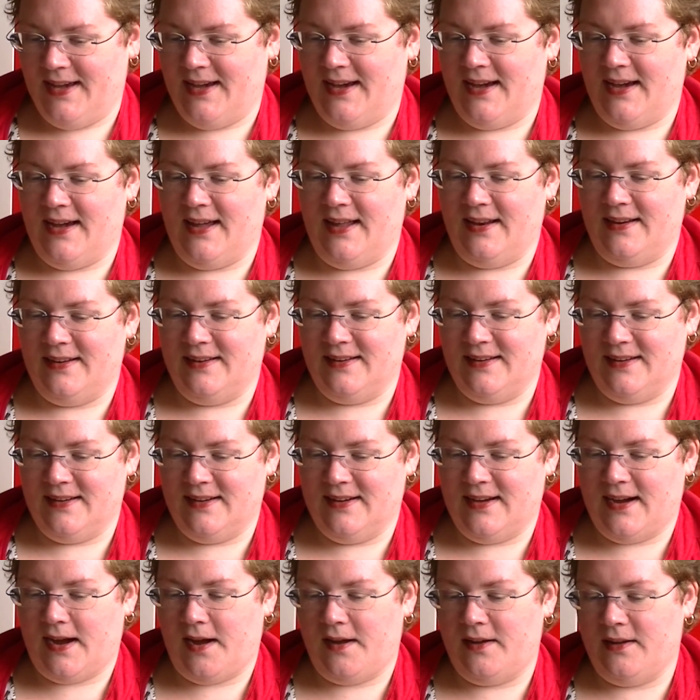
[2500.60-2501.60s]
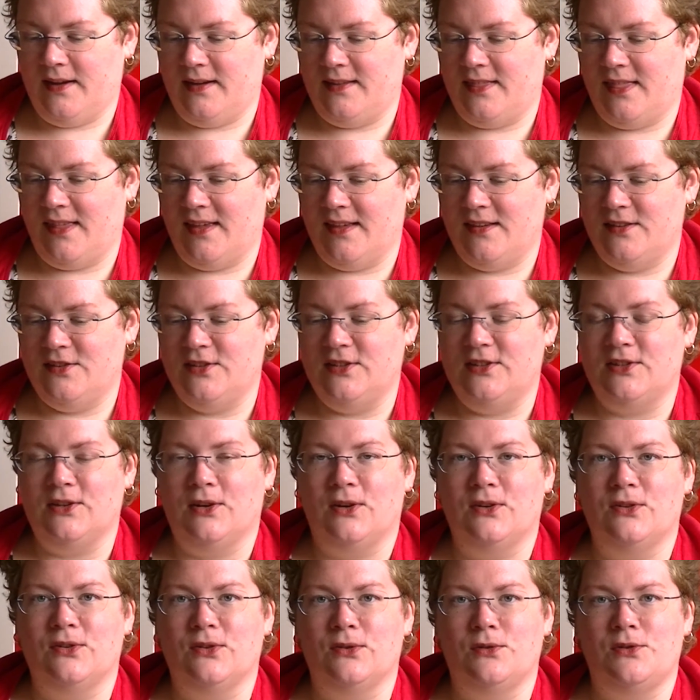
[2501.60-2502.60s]
And uh, I think she's
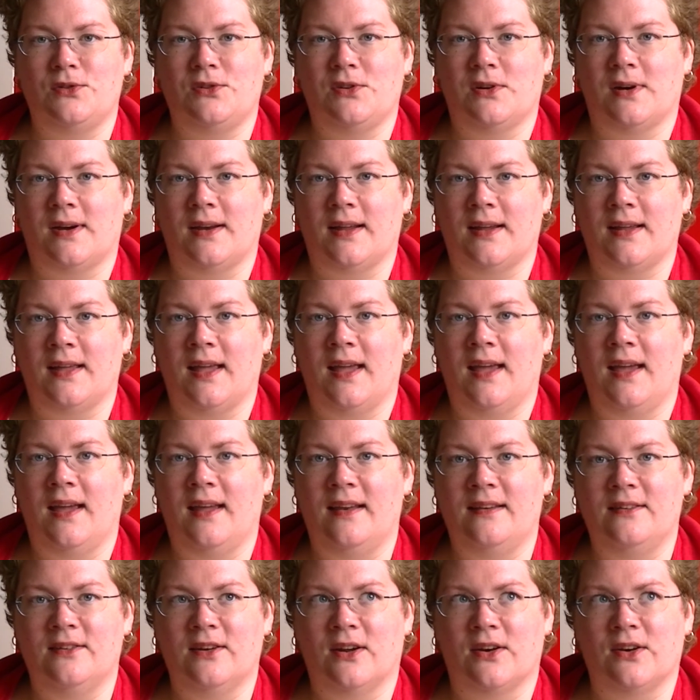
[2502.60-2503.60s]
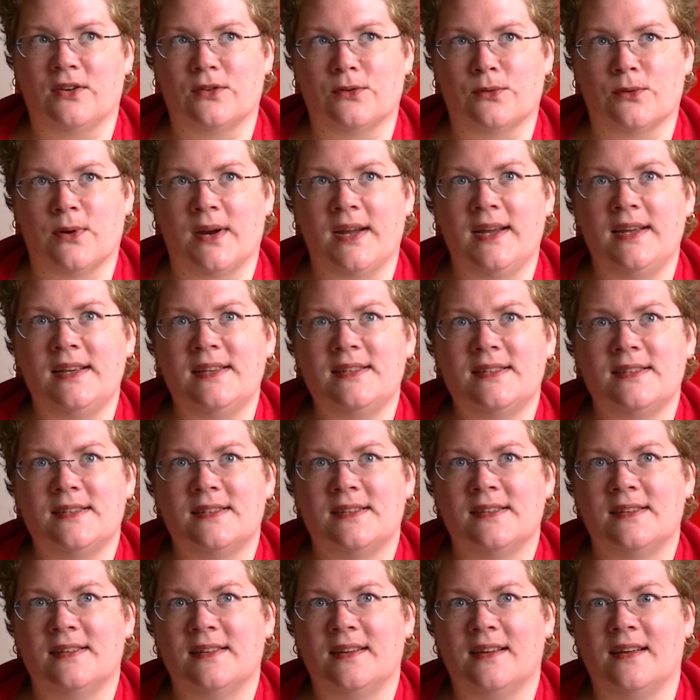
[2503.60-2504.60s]
also starting a Dotted
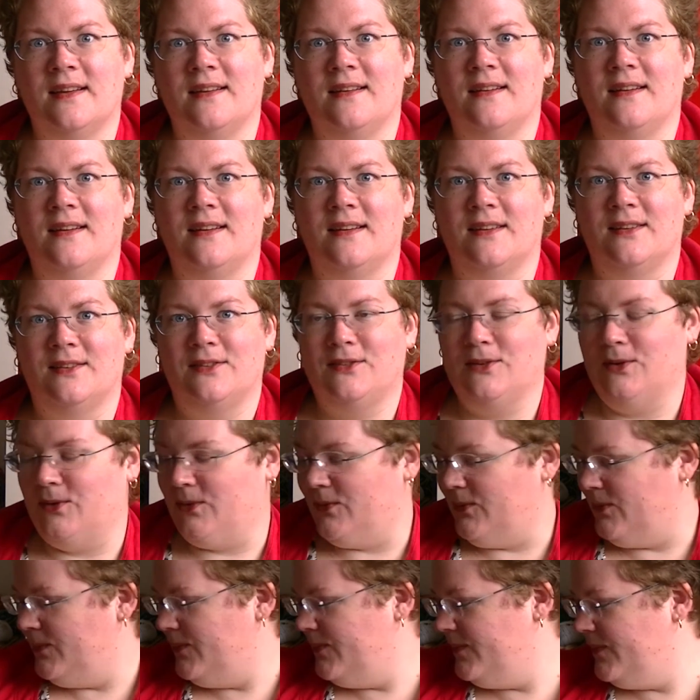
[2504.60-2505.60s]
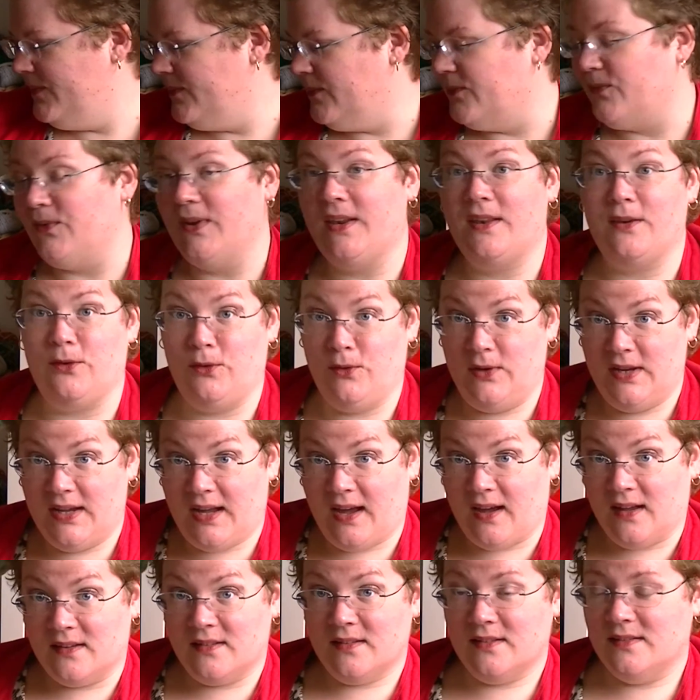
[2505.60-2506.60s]
Rays uh, so with
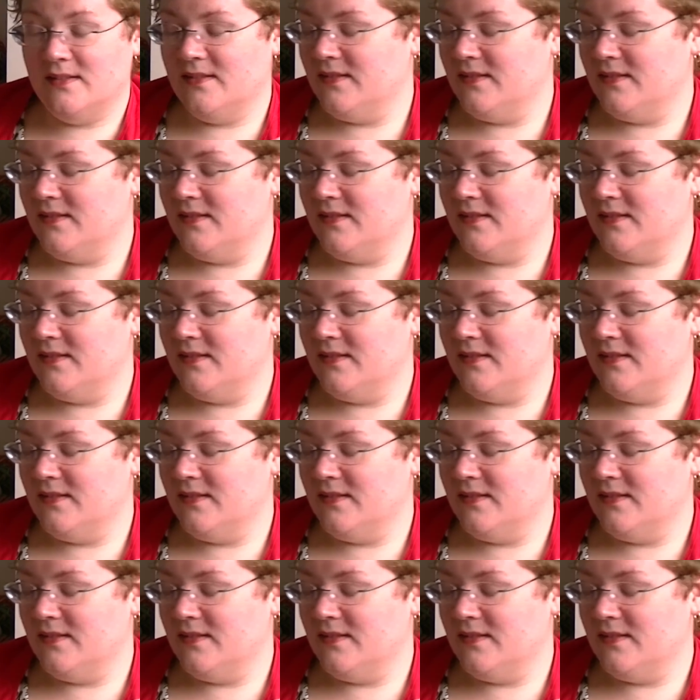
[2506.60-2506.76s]
Unicat,